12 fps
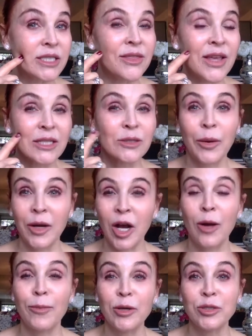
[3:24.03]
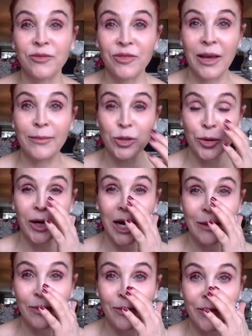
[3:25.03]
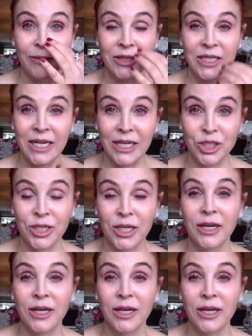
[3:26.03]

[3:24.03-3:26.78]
And that's what we call post-inflammatory hyperpigmentation.